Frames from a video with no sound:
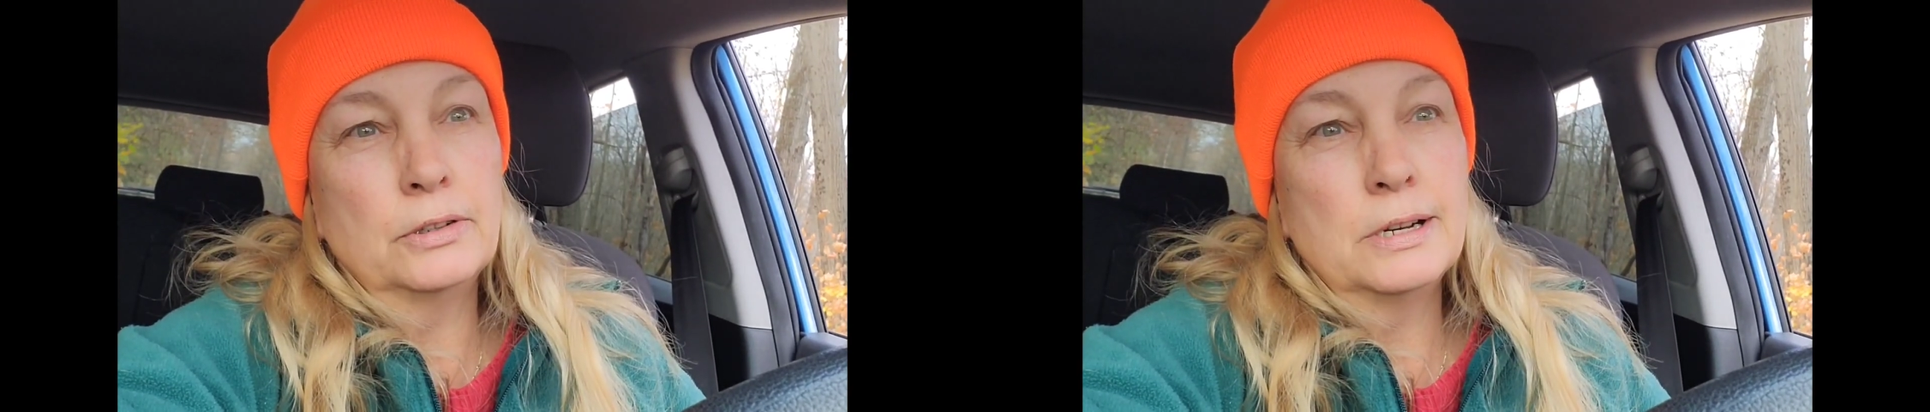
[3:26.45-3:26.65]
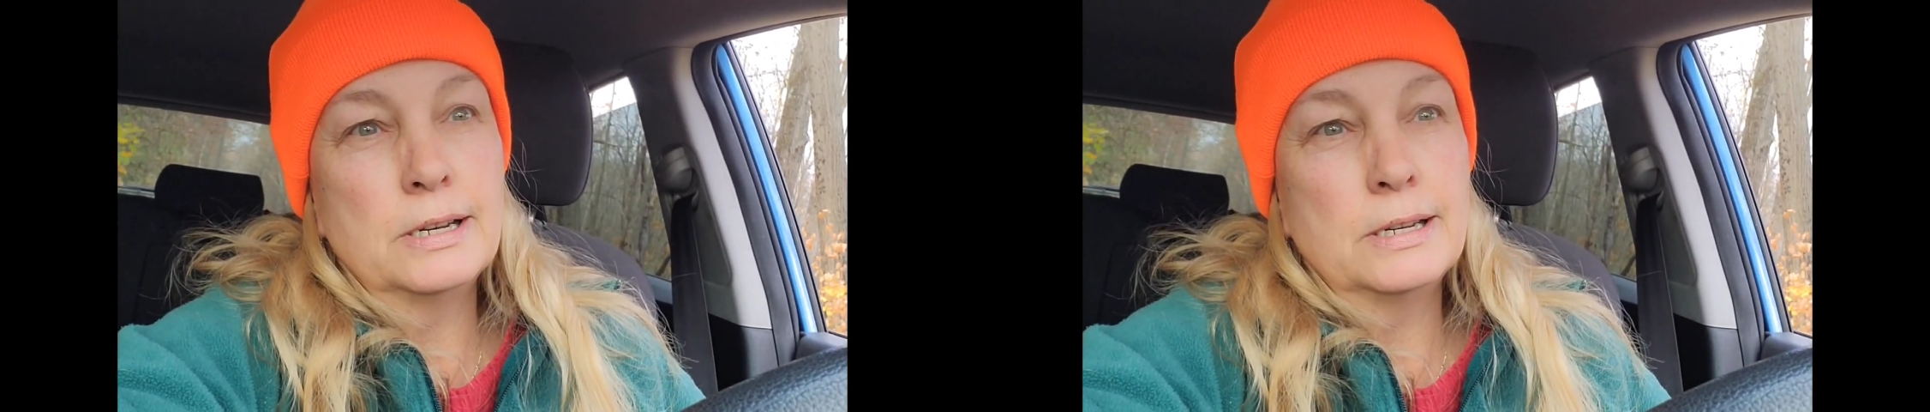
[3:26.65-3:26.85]

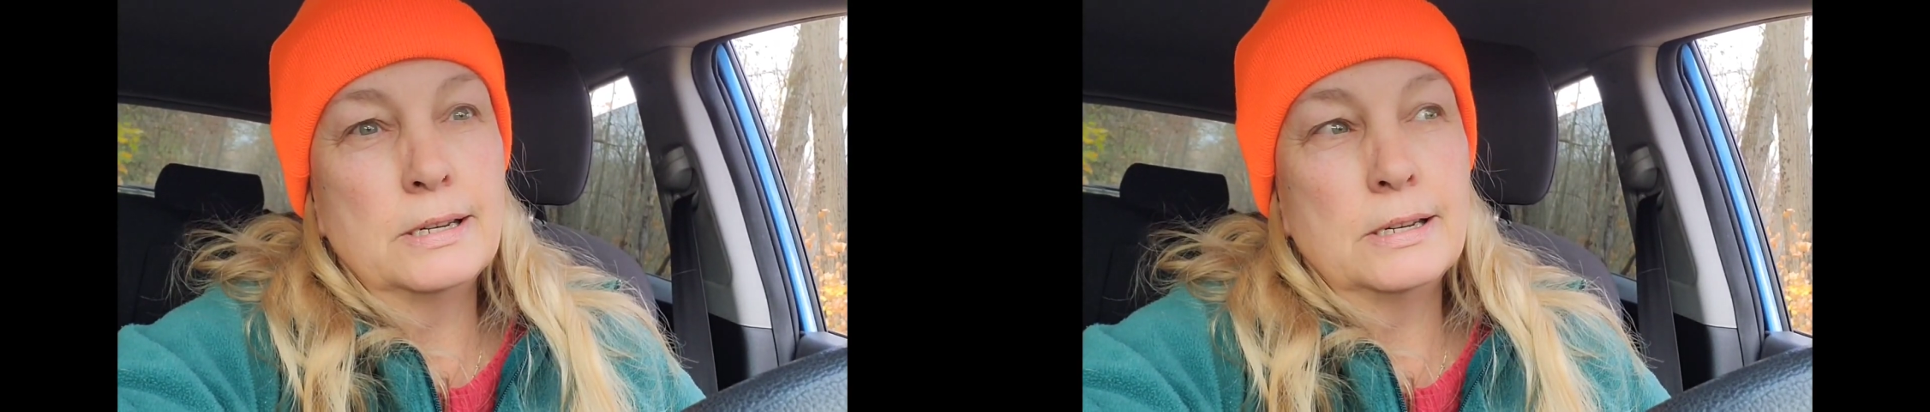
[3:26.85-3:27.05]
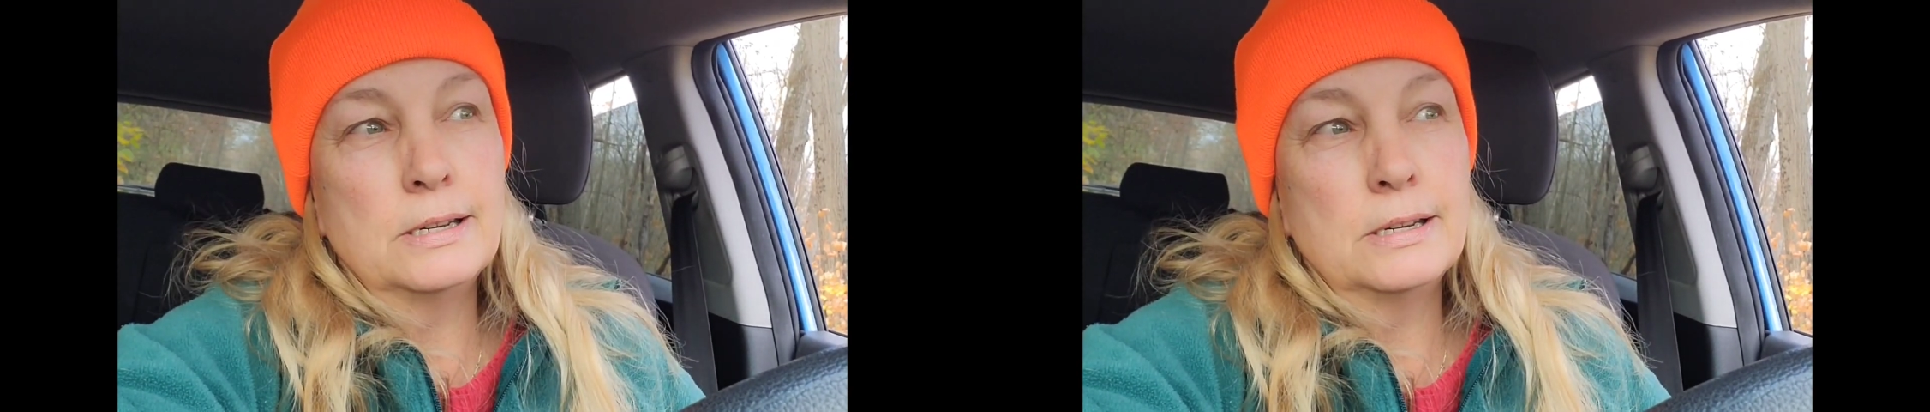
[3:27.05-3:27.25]

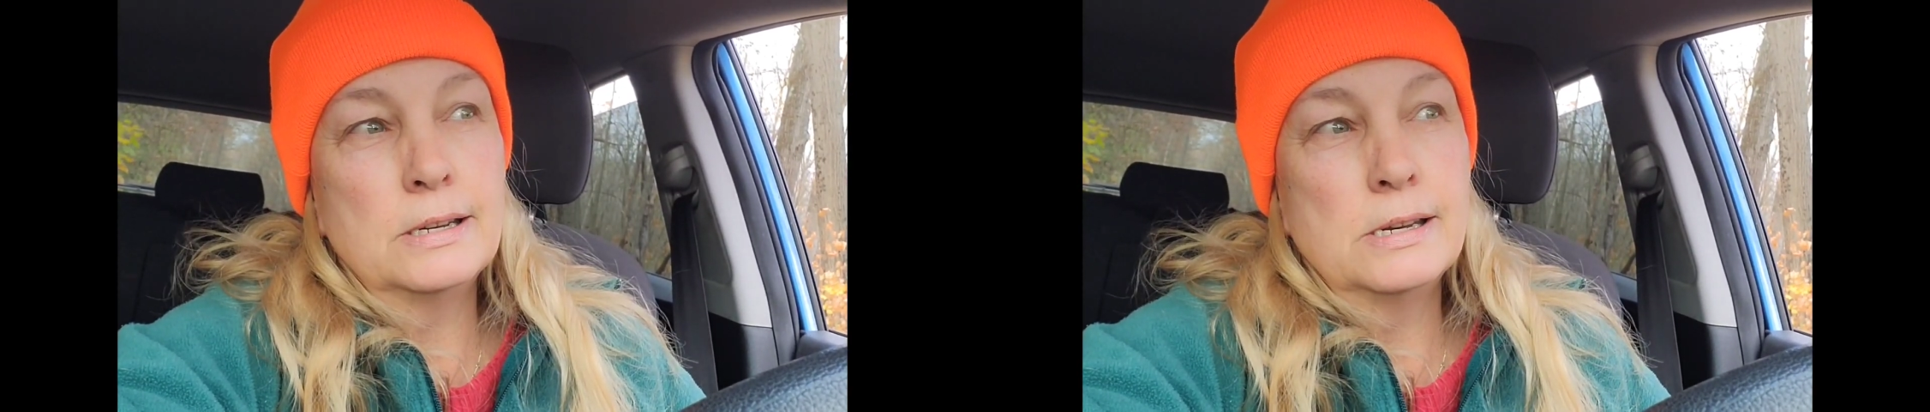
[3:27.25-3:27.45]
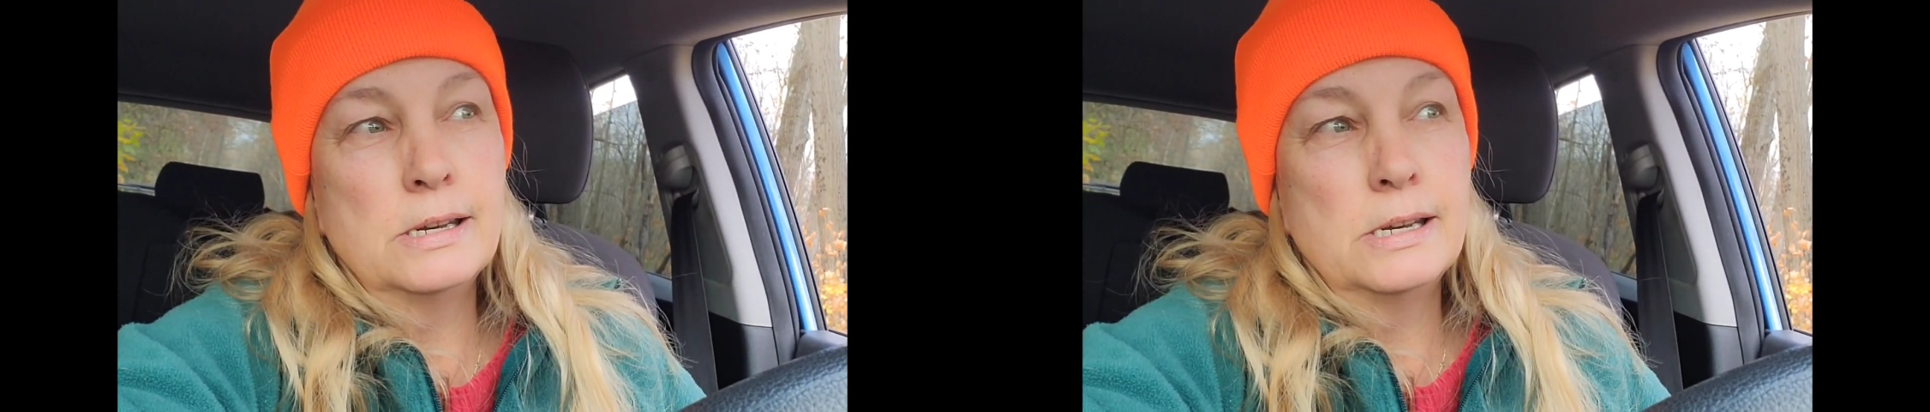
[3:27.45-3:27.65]

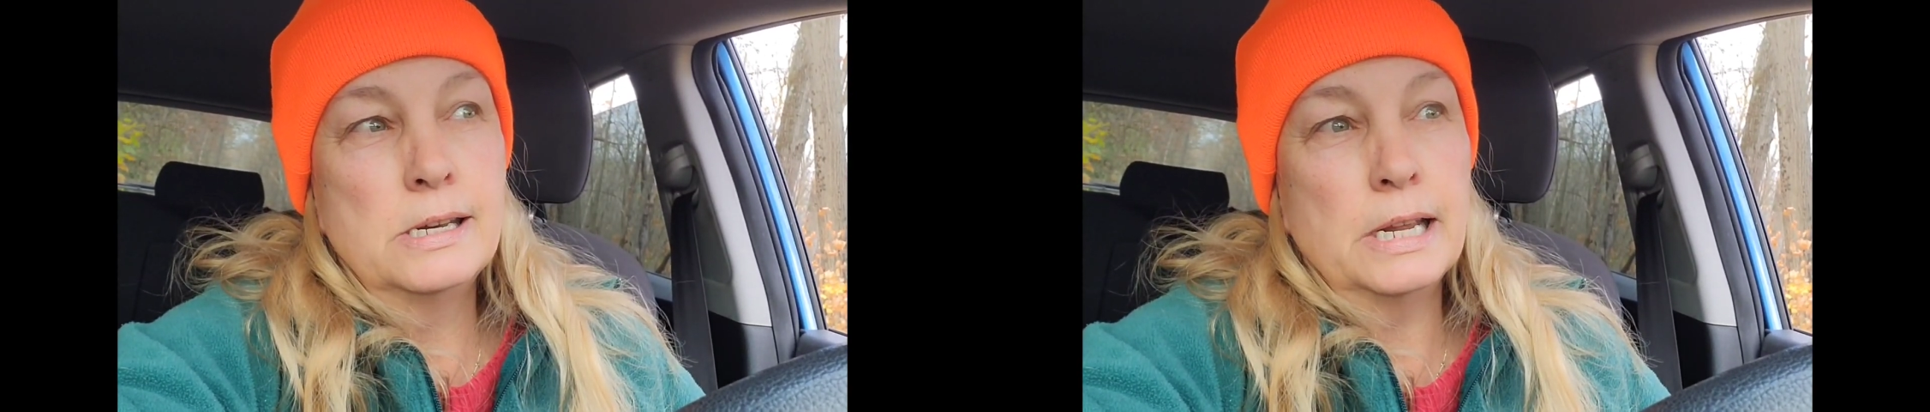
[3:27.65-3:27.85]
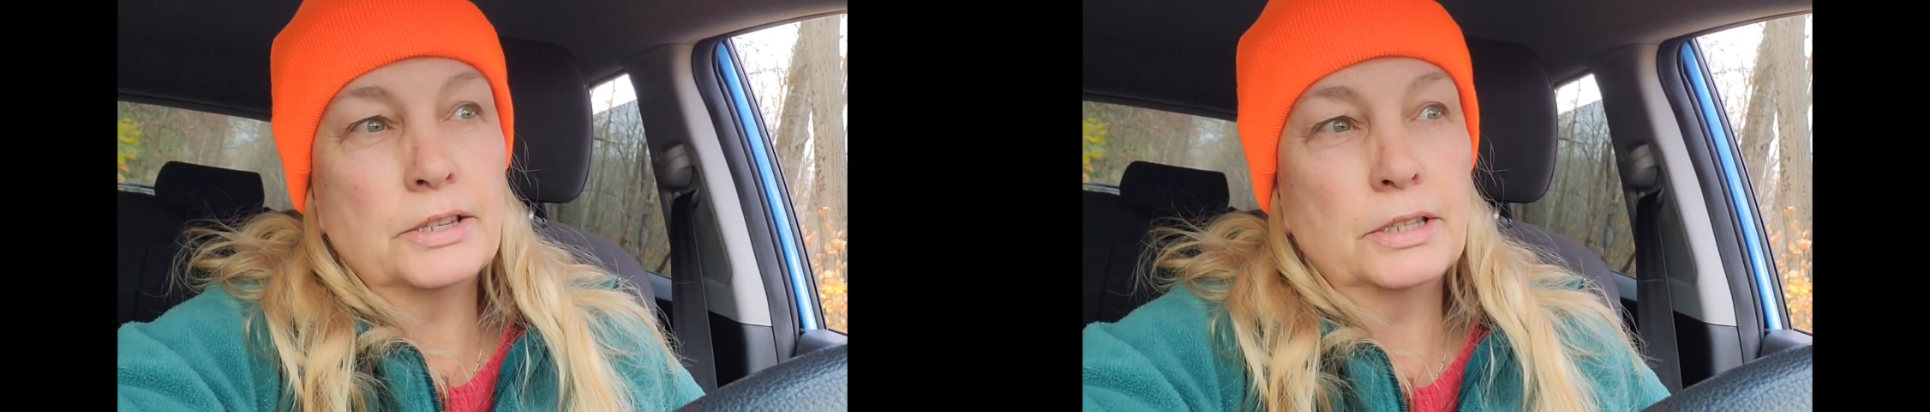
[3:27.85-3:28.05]

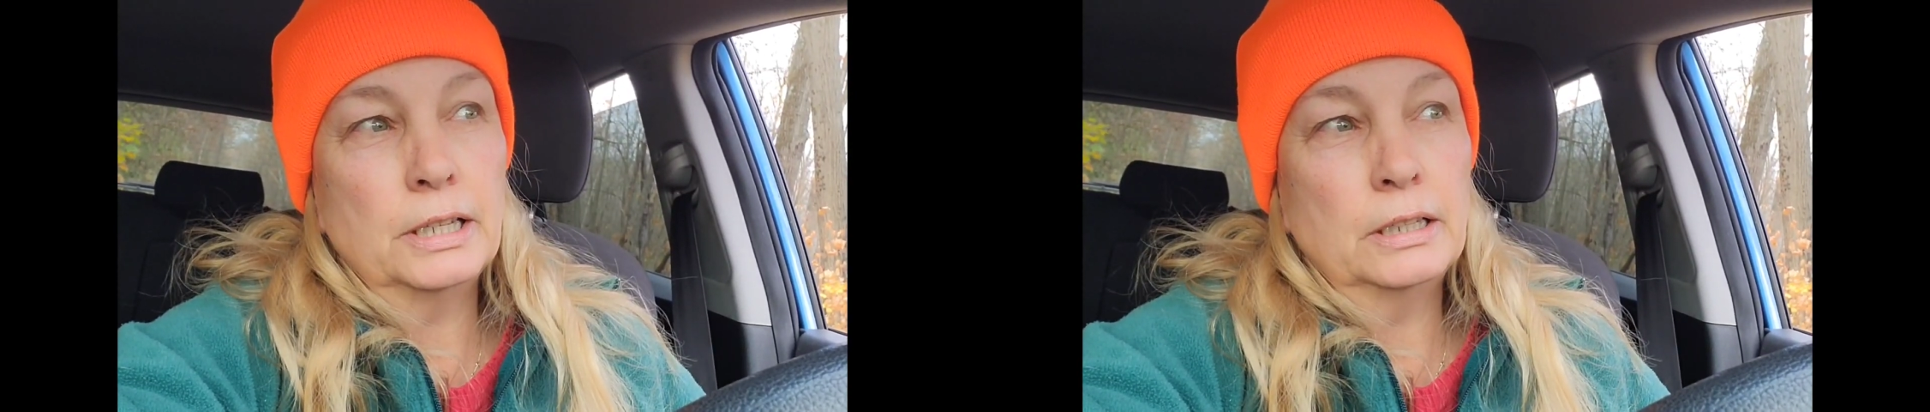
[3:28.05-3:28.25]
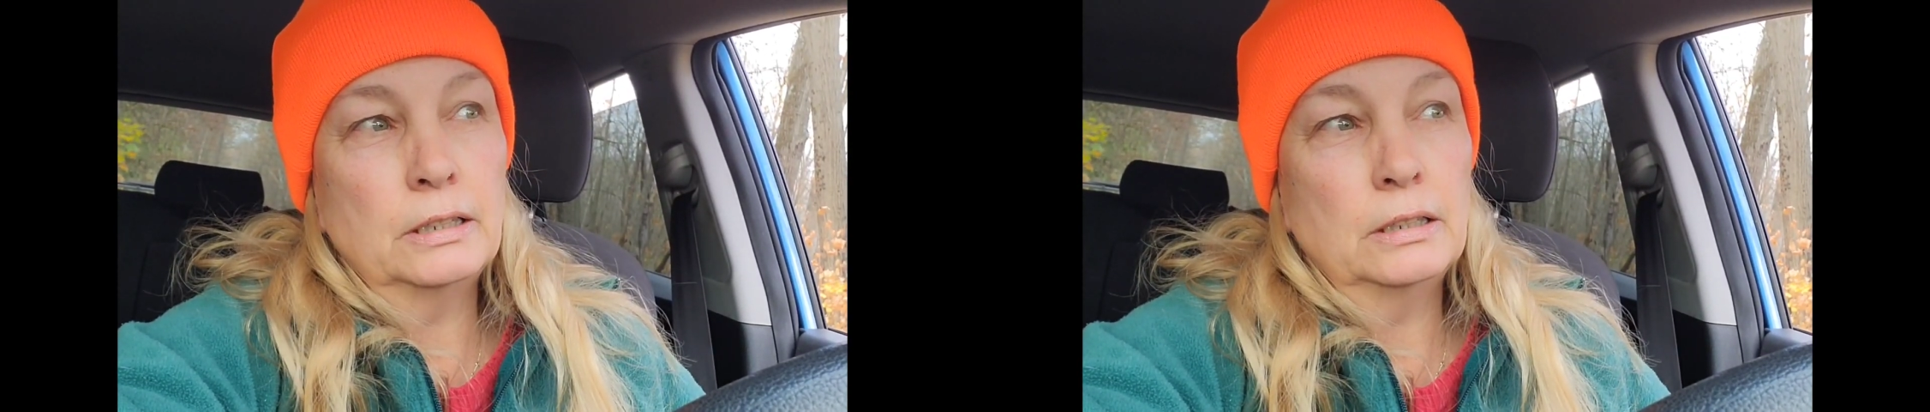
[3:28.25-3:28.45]

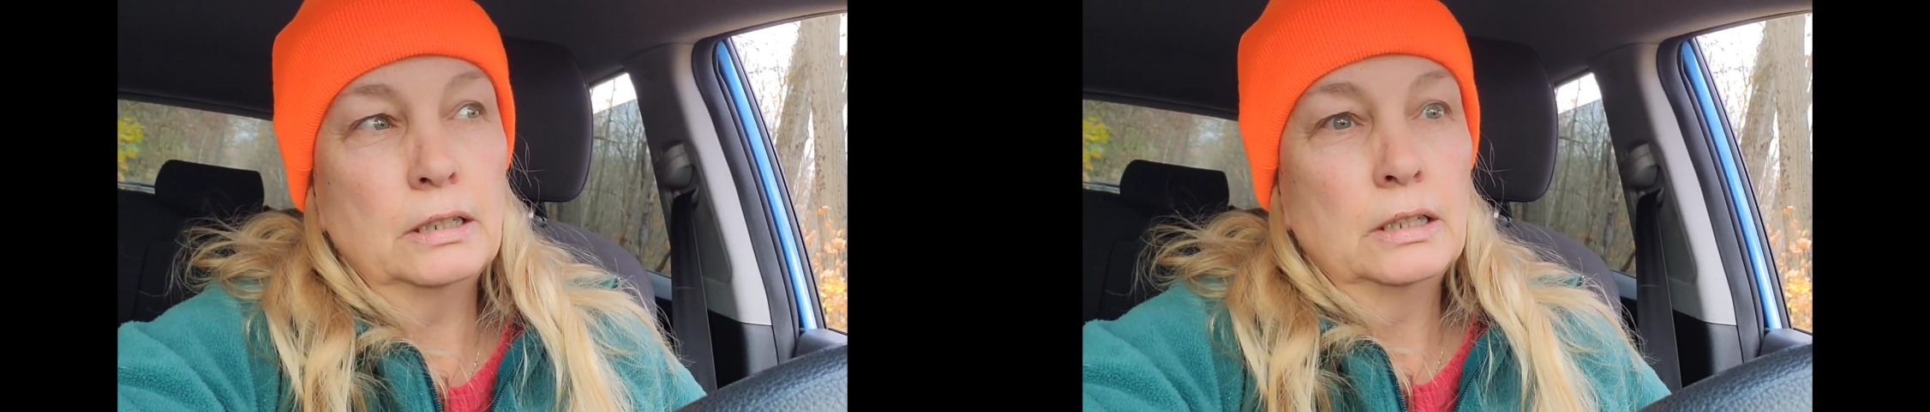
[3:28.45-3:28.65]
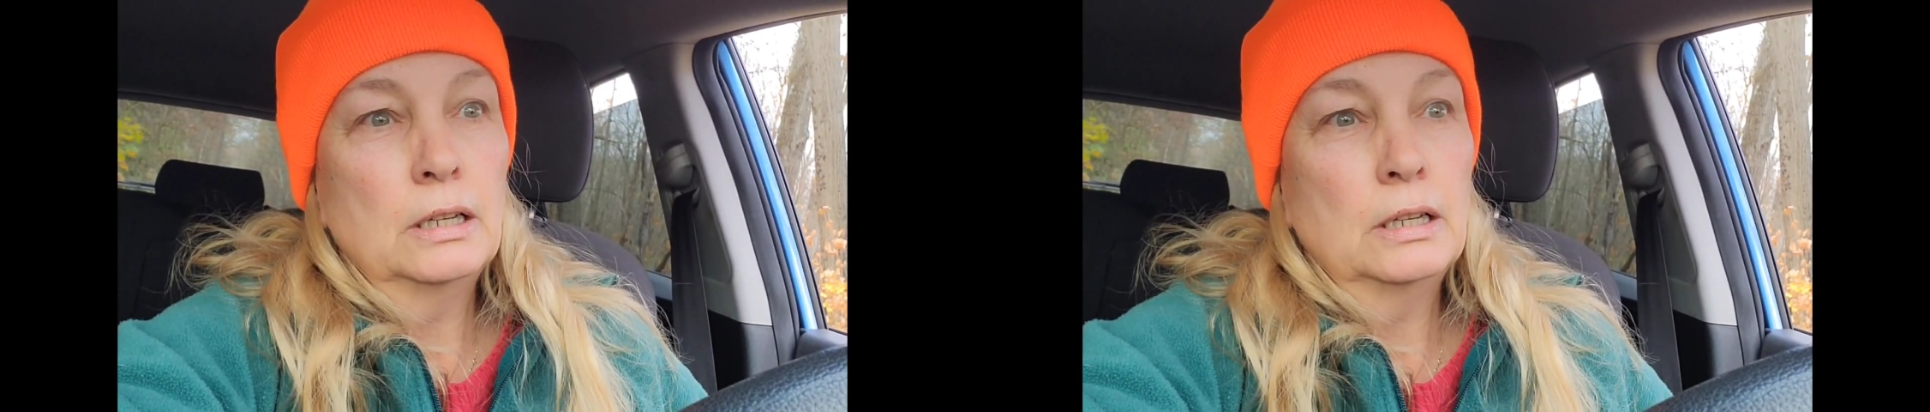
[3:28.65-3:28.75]
nesting